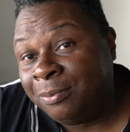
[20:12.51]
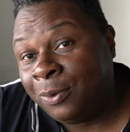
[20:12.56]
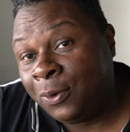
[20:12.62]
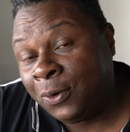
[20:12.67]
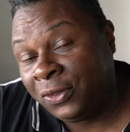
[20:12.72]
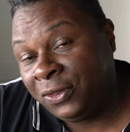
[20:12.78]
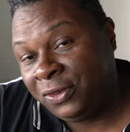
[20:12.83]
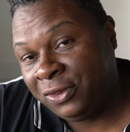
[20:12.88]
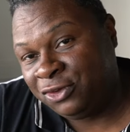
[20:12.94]

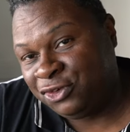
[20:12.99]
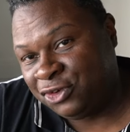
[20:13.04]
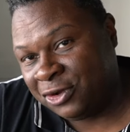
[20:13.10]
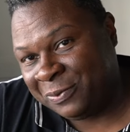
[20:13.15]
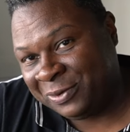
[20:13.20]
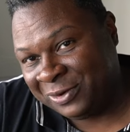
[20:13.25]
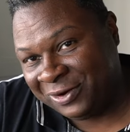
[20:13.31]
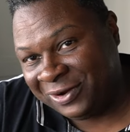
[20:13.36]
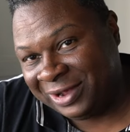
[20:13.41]
more than
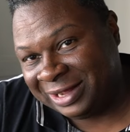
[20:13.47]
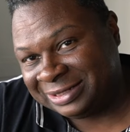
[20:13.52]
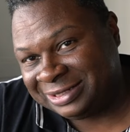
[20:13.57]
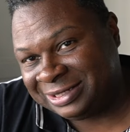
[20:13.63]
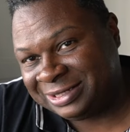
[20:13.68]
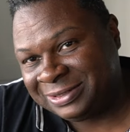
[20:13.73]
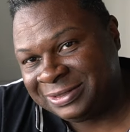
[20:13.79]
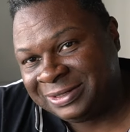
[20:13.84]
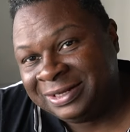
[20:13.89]
shrimp and
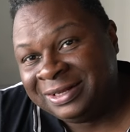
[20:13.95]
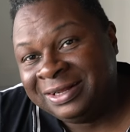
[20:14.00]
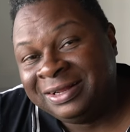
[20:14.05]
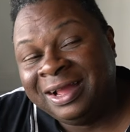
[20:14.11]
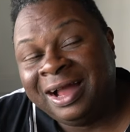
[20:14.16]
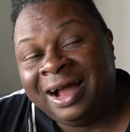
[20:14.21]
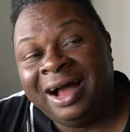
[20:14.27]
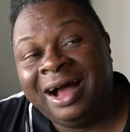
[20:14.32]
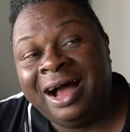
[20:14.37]
grits.
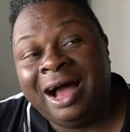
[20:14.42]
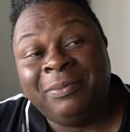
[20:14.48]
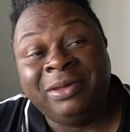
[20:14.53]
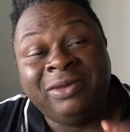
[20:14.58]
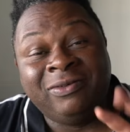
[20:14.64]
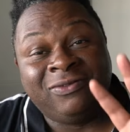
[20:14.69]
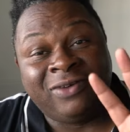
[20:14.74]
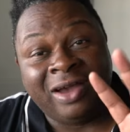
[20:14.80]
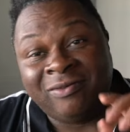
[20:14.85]
Uh, I'm
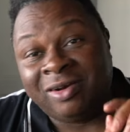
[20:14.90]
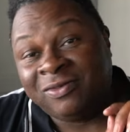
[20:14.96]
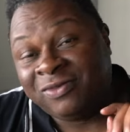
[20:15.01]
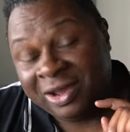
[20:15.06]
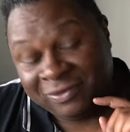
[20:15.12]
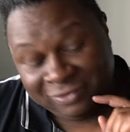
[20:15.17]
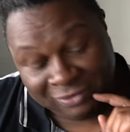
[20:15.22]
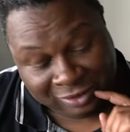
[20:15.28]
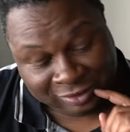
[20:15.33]
aiming five out of
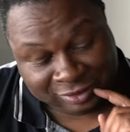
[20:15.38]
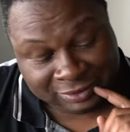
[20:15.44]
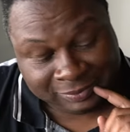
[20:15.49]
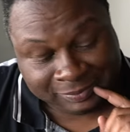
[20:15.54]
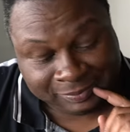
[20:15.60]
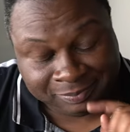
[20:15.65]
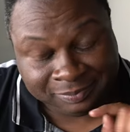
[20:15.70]
five plus.